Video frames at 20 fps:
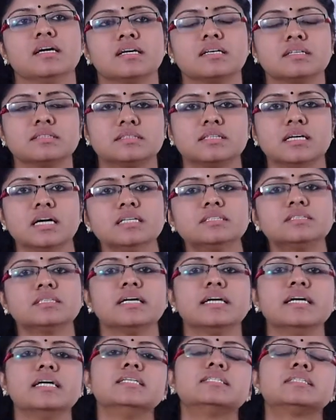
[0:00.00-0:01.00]
Research
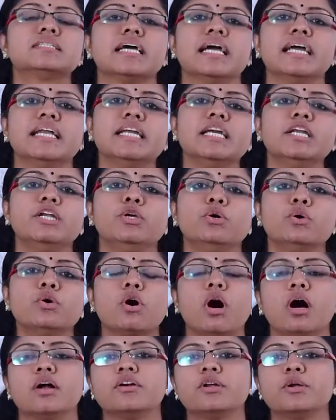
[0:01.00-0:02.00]
is any new
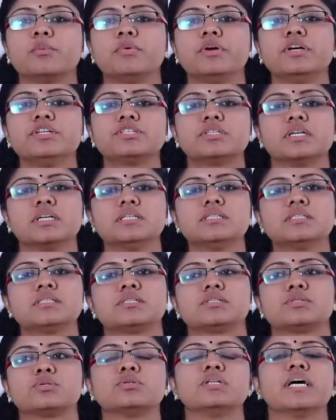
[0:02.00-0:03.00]
contributions
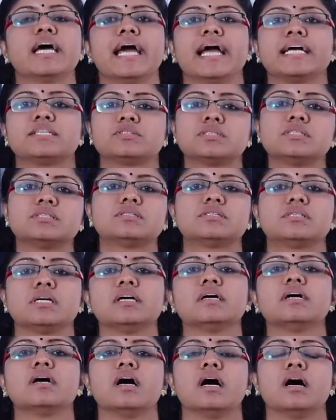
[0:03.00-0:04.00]
to the
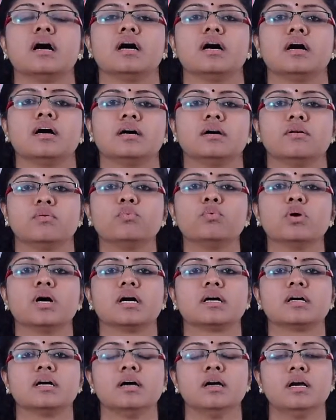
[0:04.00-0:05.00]
existing
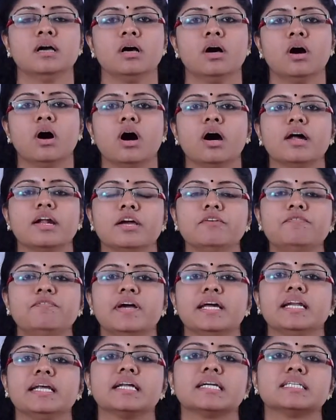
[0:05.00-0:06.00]
work, or if
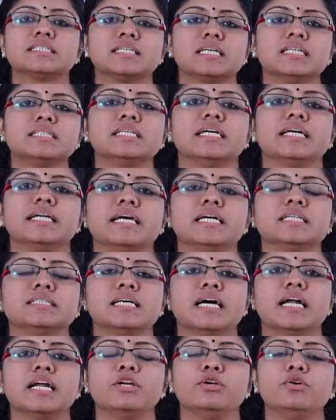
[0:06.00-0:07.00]
any research area is
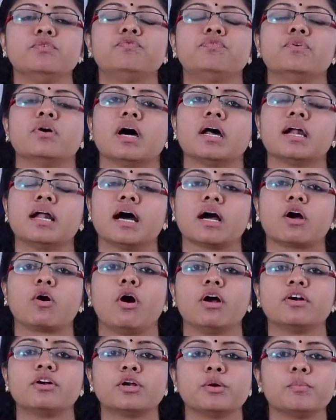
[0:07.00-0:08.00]
there, if you are
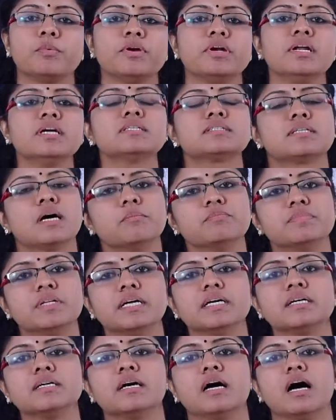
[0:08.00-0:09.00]
contributing
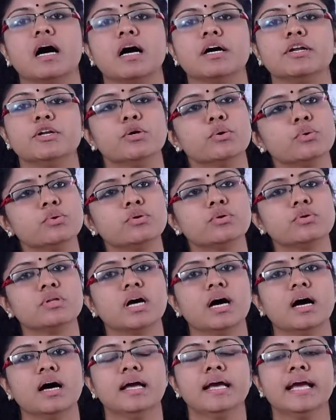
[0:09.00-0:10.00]
something new to
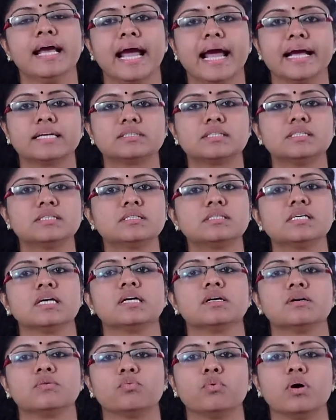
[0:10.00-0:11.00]
the
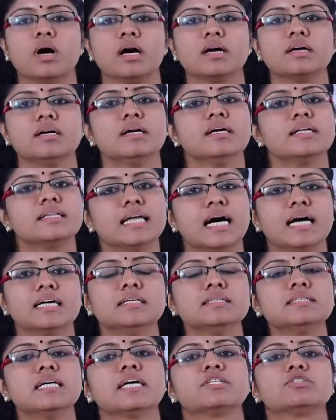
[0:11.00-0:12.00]
existing work,
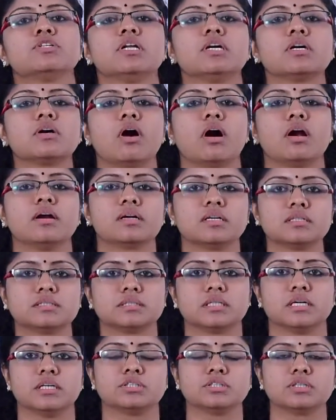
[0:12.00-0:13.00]
that is actually called
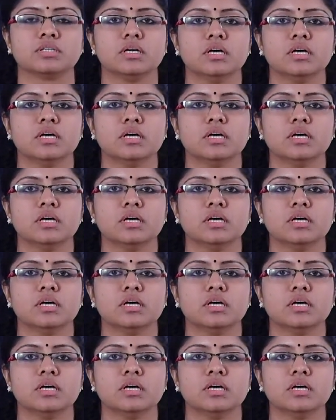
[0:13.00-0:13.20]
research.